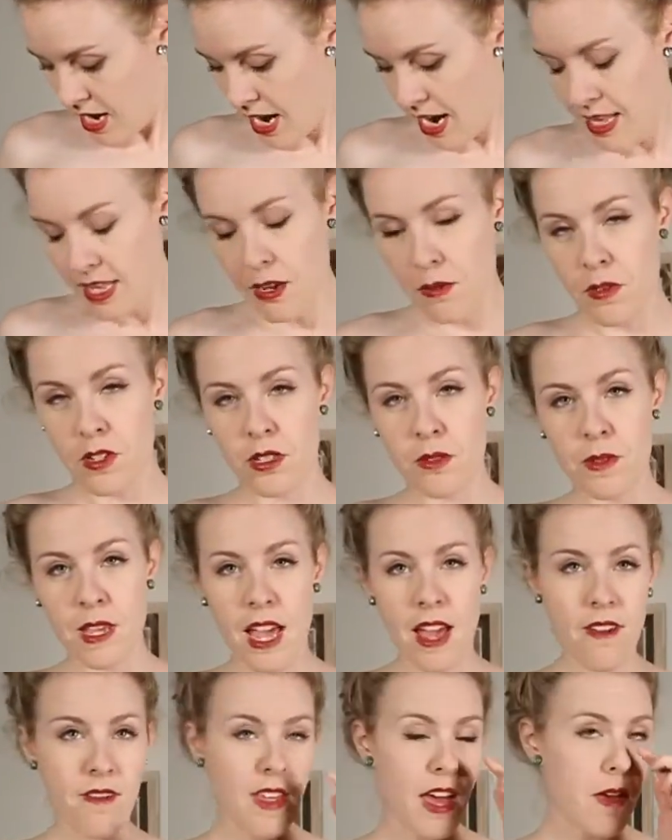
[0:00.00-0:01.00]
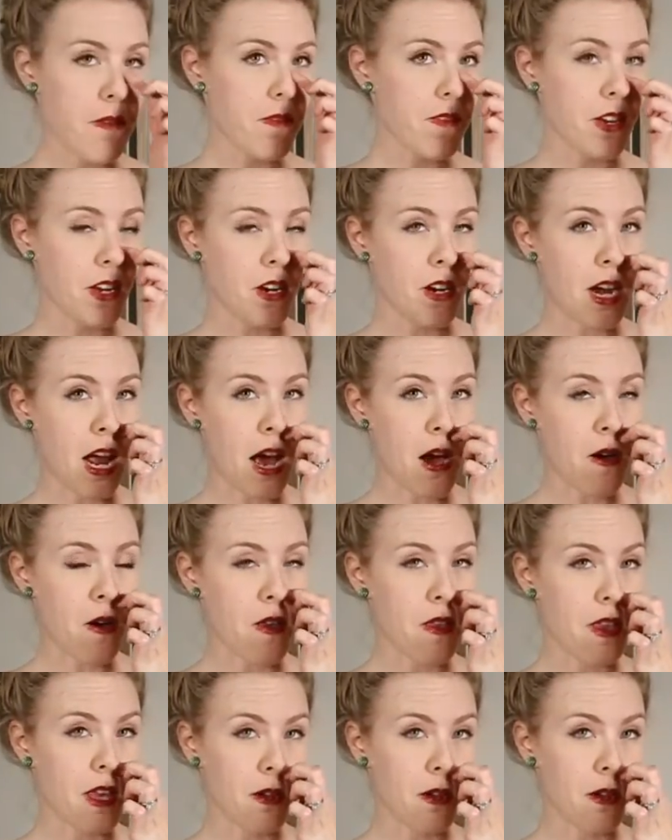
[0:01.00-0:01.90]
And then once we have that figured out,